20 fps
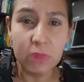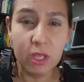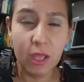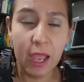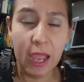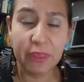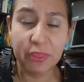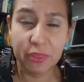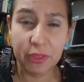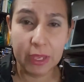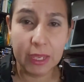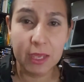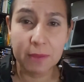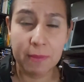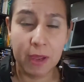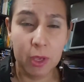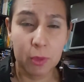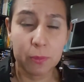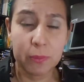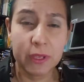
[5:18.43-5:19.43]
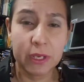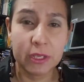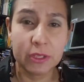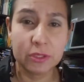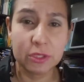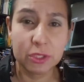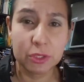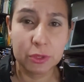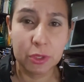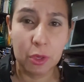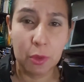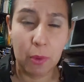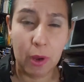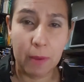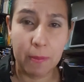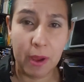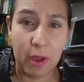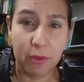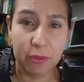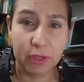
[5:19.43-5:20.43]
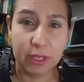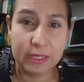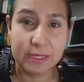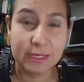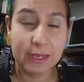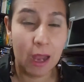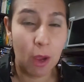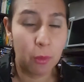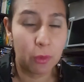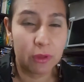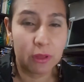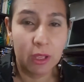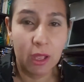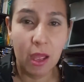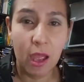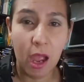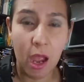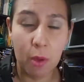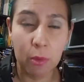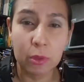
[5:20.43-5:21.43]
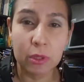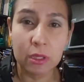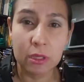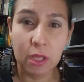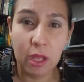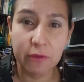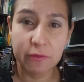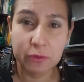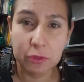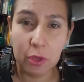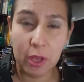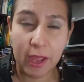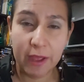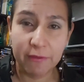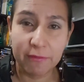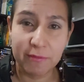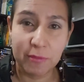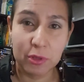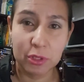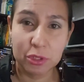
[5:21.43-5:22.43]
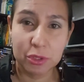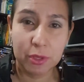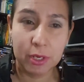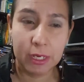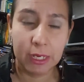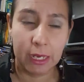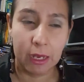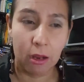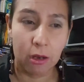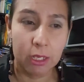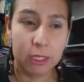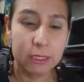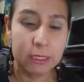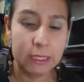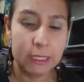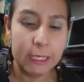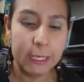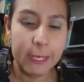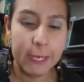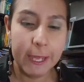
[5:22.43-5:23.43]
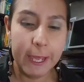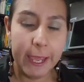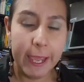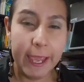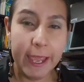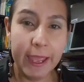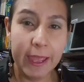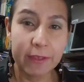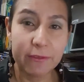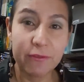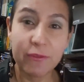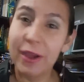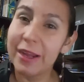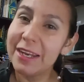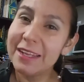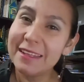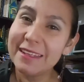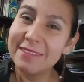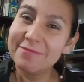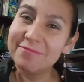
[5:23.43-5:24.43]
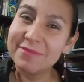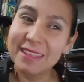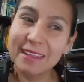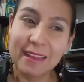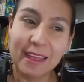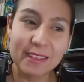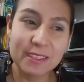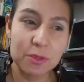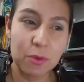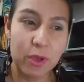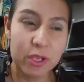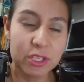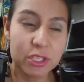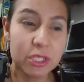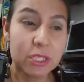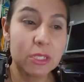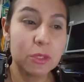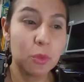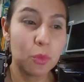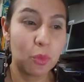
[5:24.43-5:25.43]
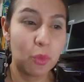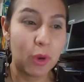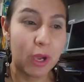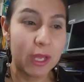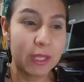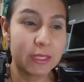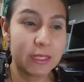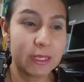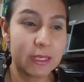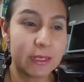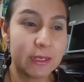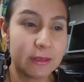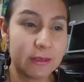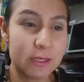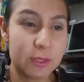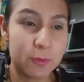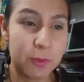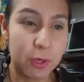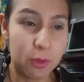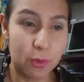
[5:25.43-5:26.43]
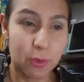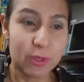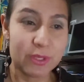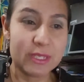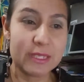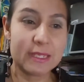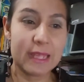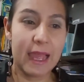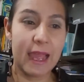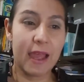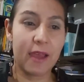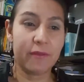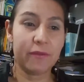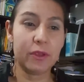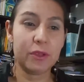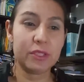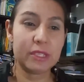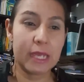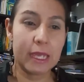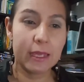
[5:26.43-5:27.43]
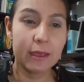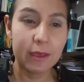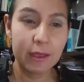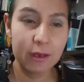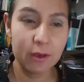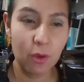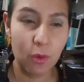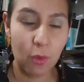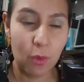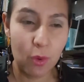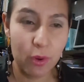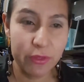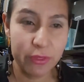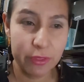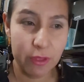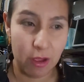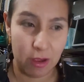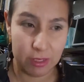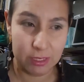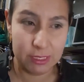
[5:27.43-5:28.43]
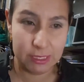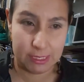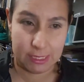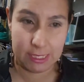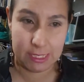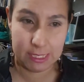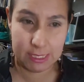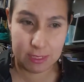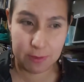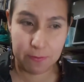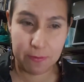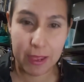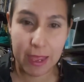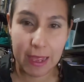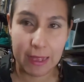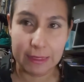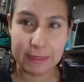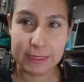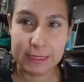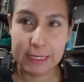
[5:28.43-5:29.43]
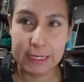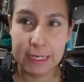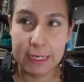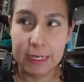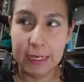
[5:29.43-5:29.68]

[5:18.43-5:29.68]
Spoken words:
I think, in my opinion, to know about this, and I would love to have more training on it. And finally, the last question: what ESP courses have you taken or thought in the past?